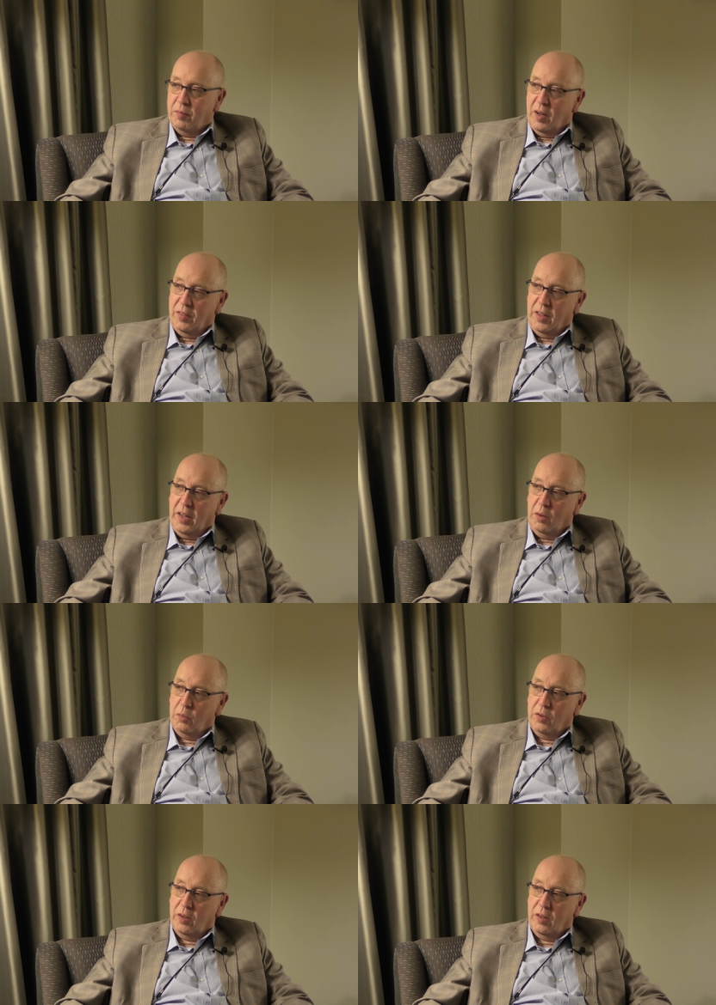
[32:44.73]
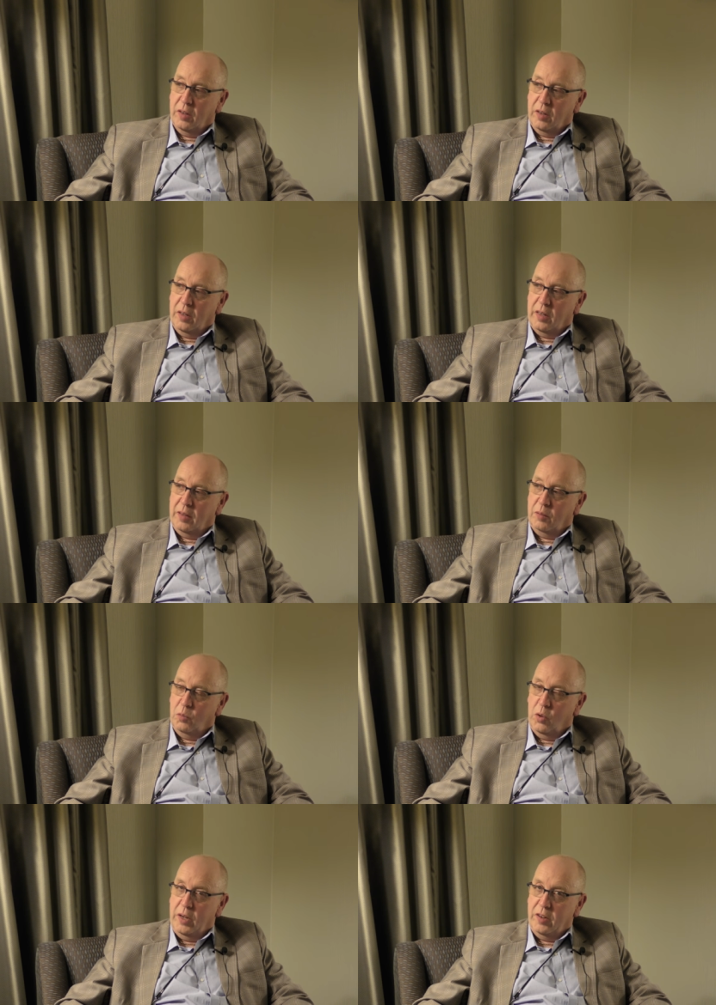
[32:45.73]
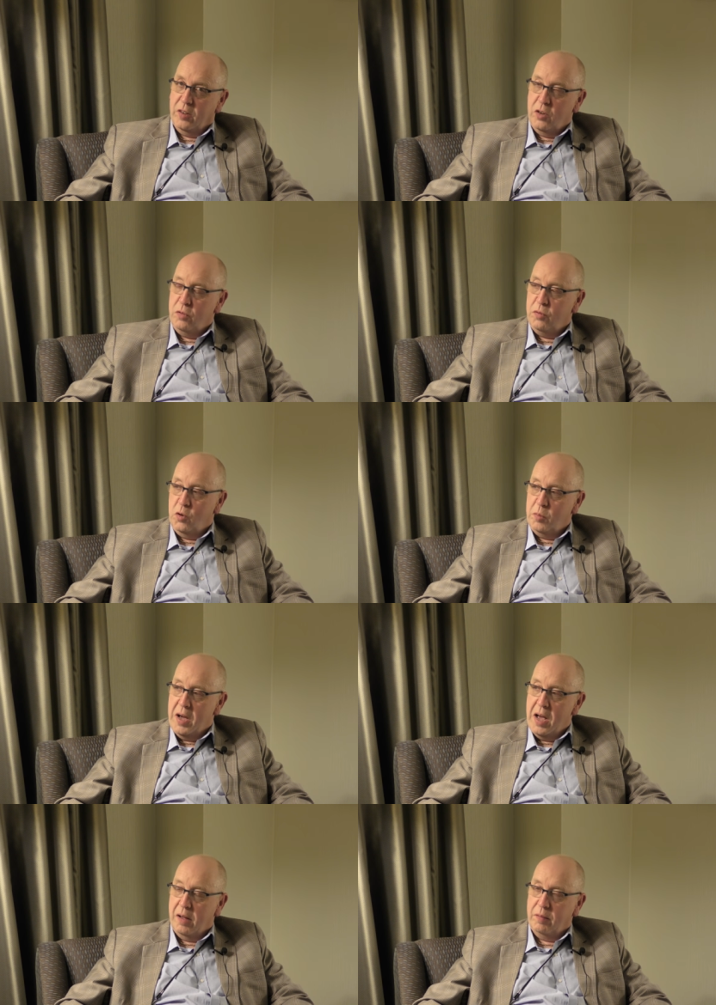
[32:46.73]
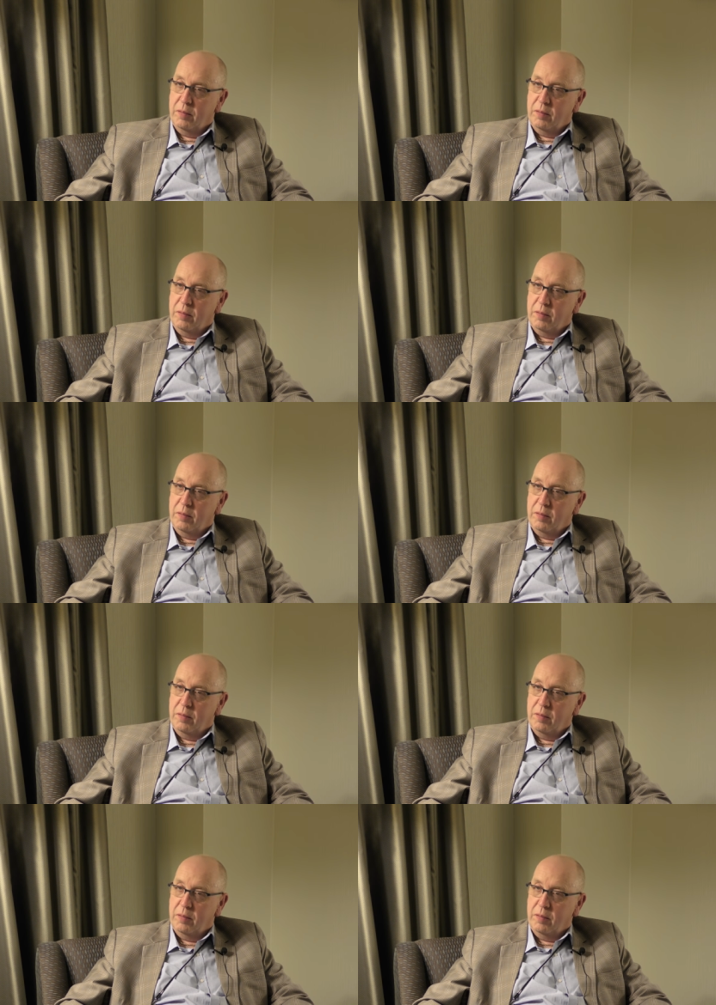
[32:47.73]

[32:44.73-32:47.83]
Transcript: I think okay. it was a well. Here's a new format.